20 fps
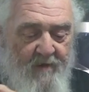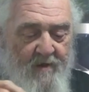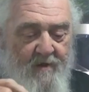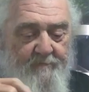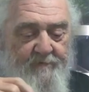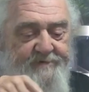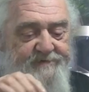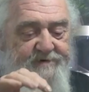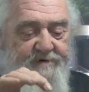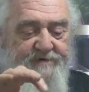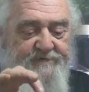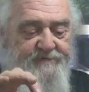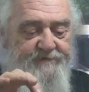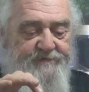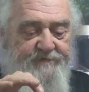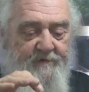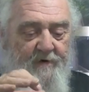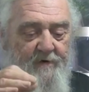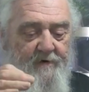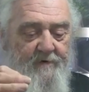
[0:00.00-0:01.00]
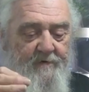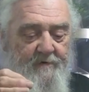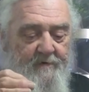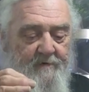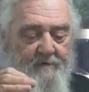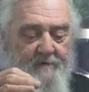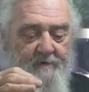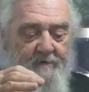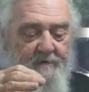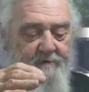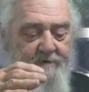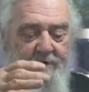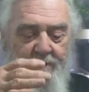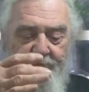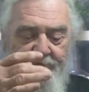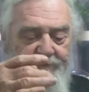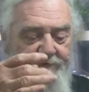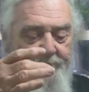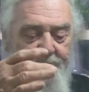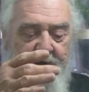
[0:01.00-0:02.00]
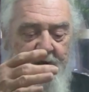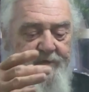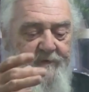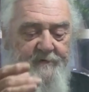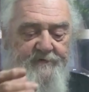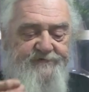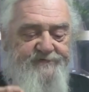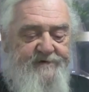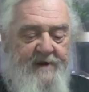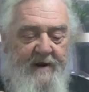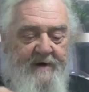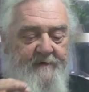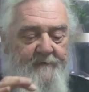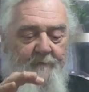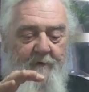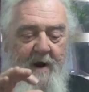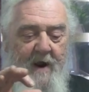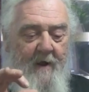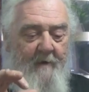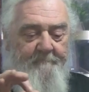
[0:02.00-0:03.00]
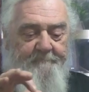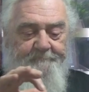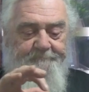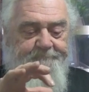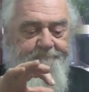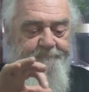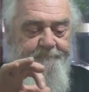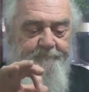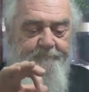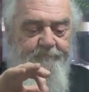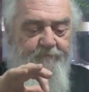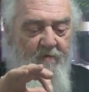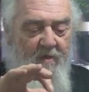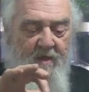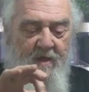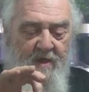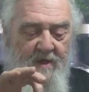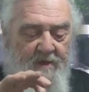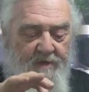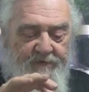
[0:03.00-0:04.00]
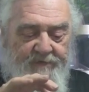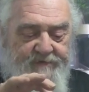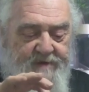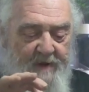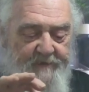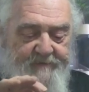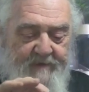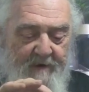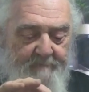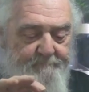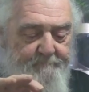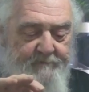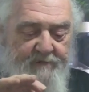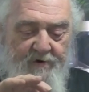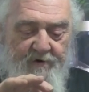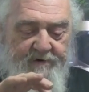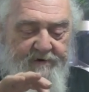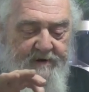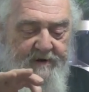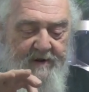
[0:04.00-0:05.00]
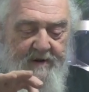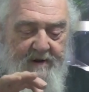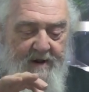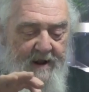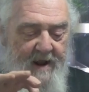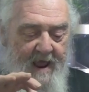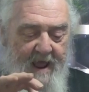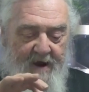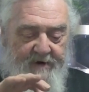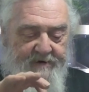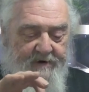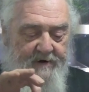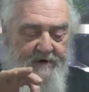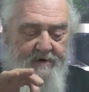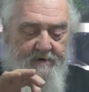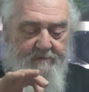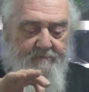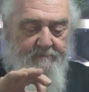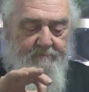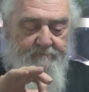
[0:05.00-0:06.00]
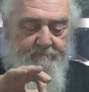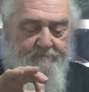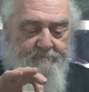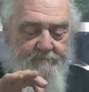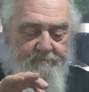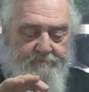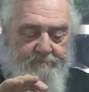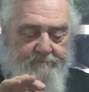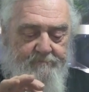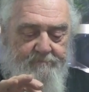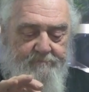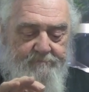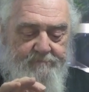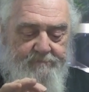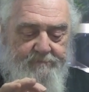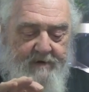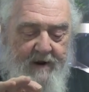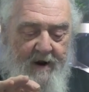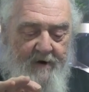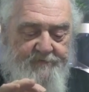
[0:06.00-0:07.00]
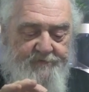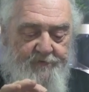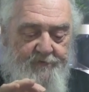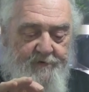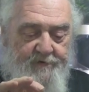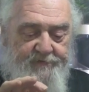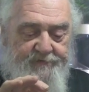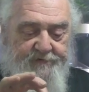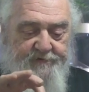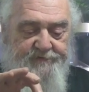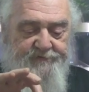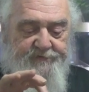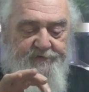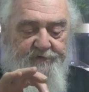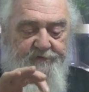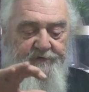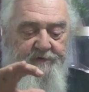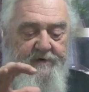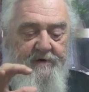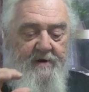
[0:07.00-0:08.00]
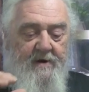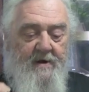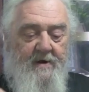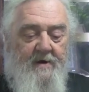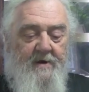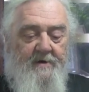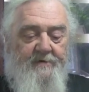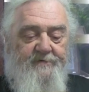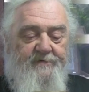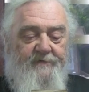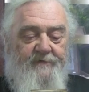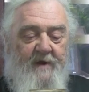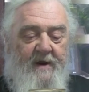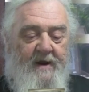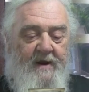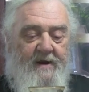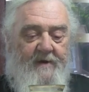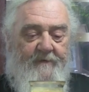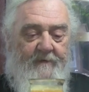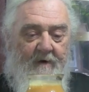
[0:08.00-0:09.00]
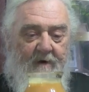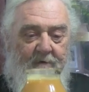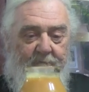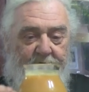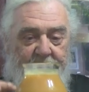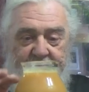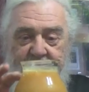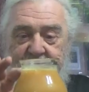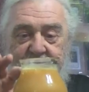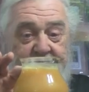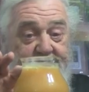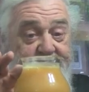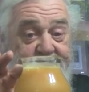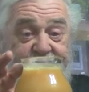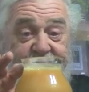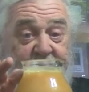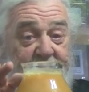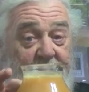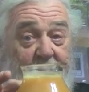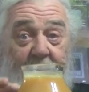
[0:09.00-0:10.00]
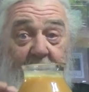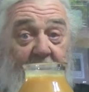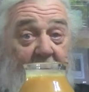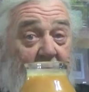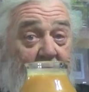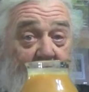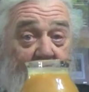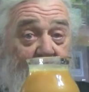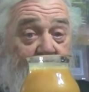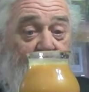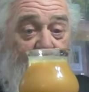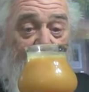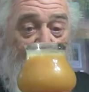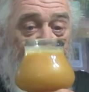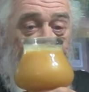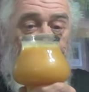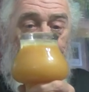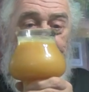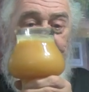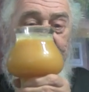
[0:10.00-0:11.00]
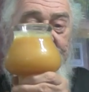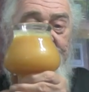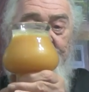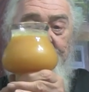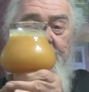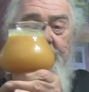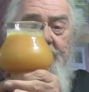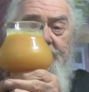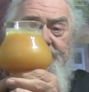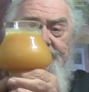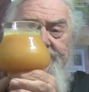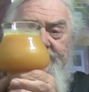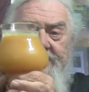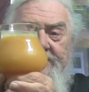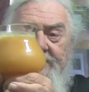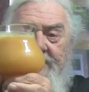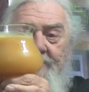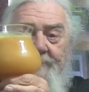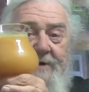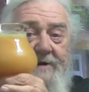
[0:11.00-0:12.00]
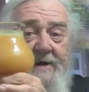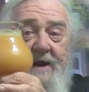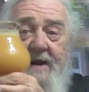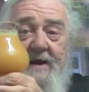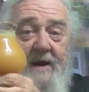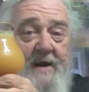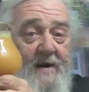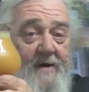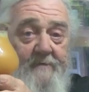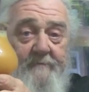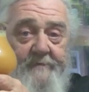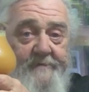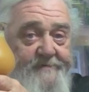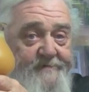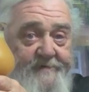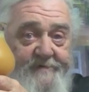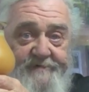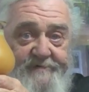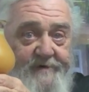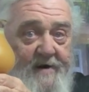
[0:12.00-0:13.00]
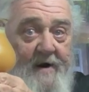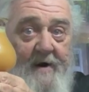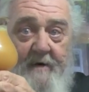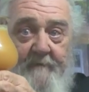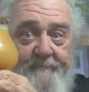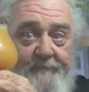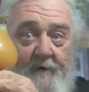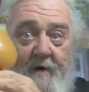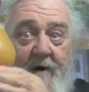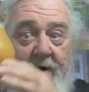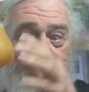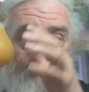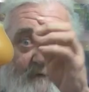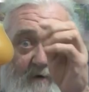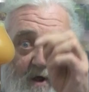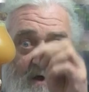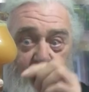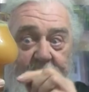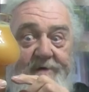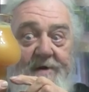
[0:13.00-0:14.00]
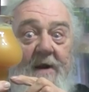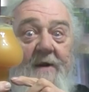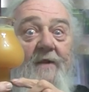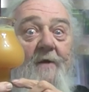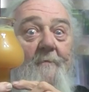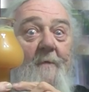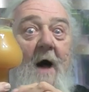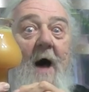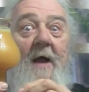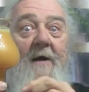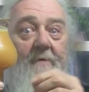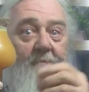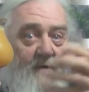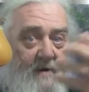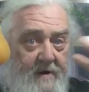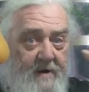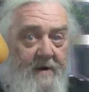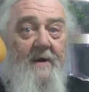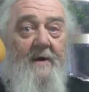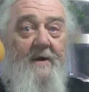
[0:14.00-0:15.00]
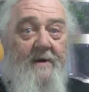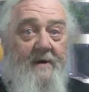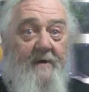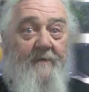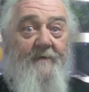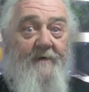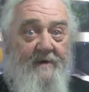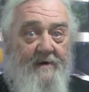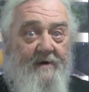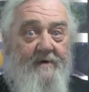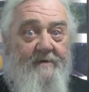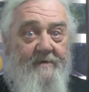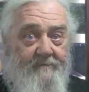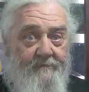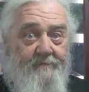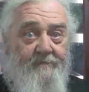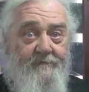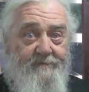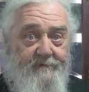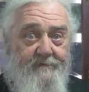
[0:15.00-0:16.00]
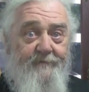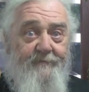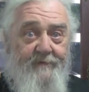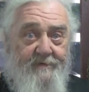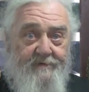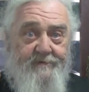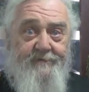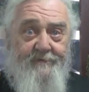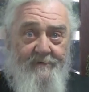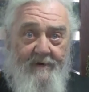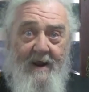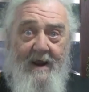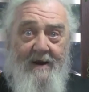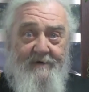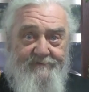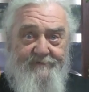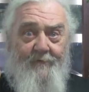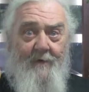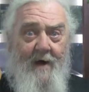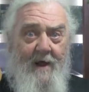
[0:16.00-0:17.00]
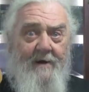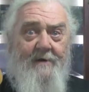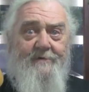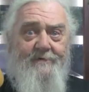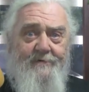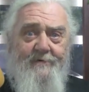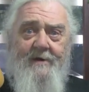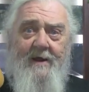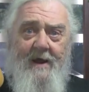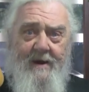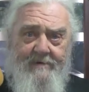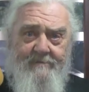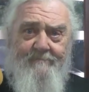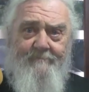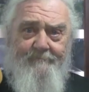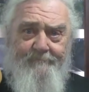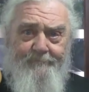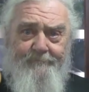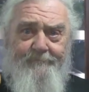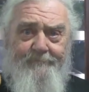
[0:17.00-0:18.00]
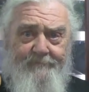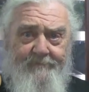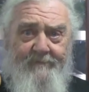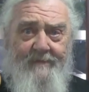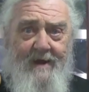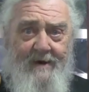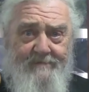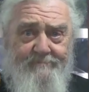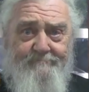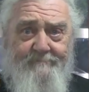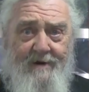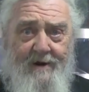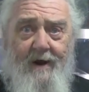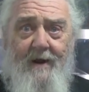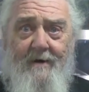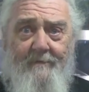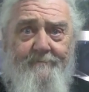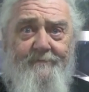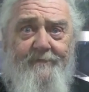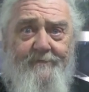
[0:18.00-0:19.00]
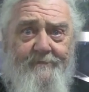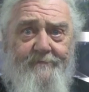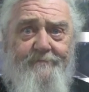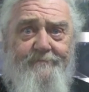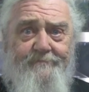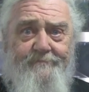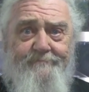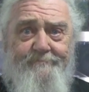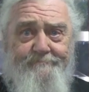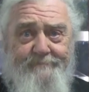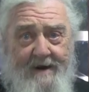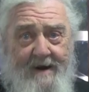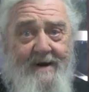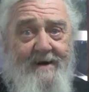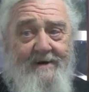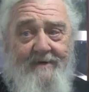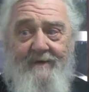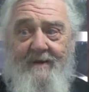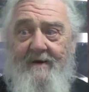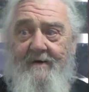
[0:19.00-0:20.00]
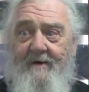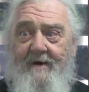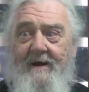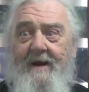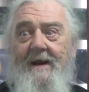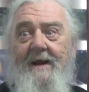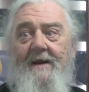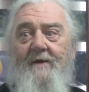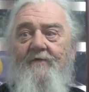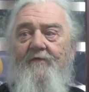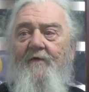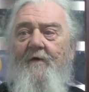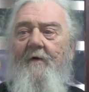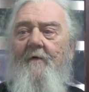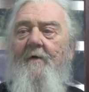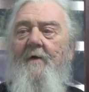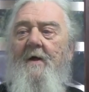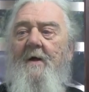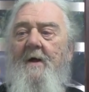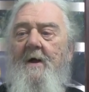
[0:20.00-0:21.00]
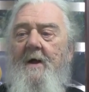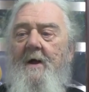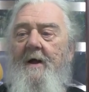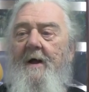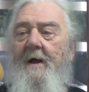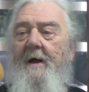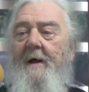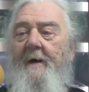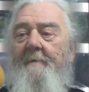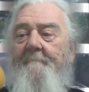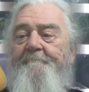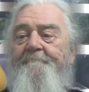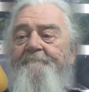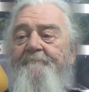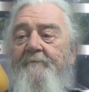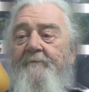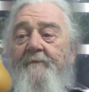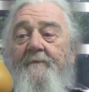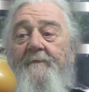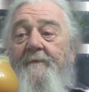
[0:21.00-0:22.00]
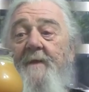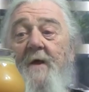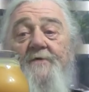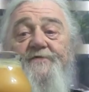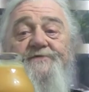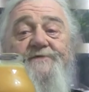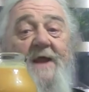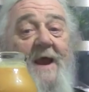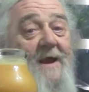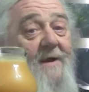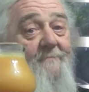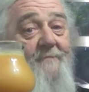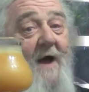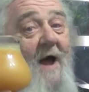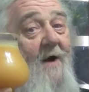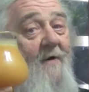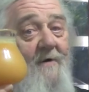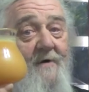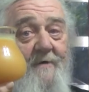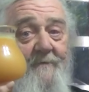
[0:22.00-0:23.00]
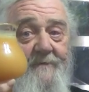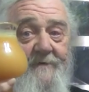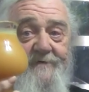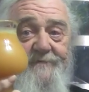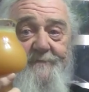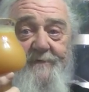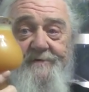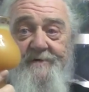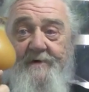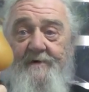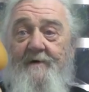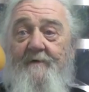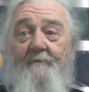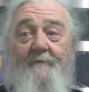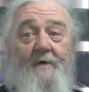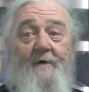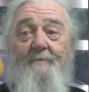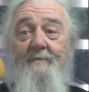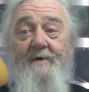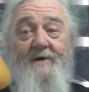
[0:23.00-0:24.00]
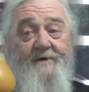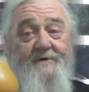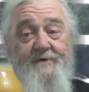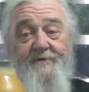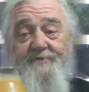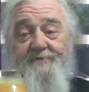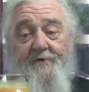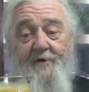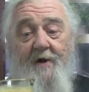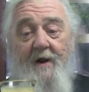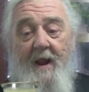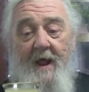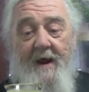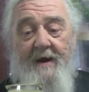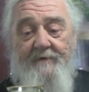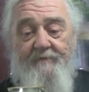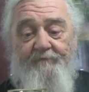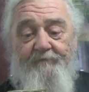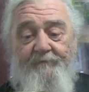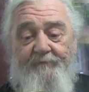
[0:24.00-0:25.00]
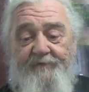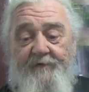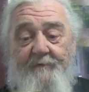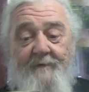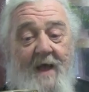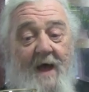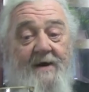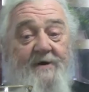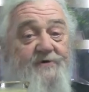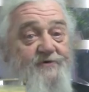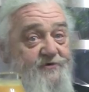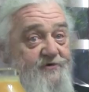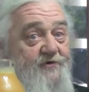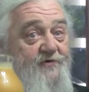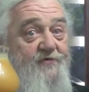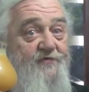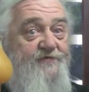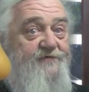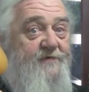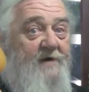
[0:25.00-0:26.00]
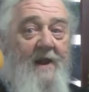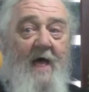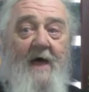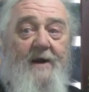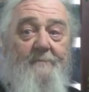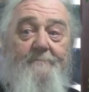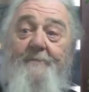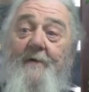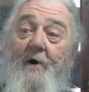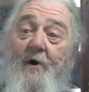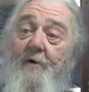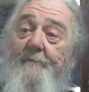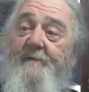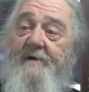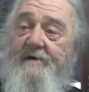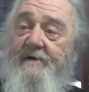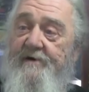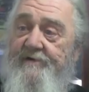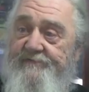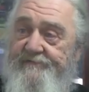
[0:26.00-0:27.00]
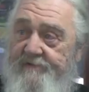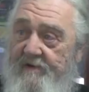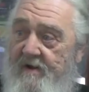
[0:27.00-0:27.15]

but these are, or don't seem like they're staying around. It's got that milky, cloudy characteristic to the to the head there, but it didn't stick around like the Oozel Finch beers did. I mean, that head was just there forever, all the way down the bottom, and then when you took your last swallow, you got that clump of head there again. So uh, no staying power on this particular one, but it does look like some kind of juice, a lot of pulpiness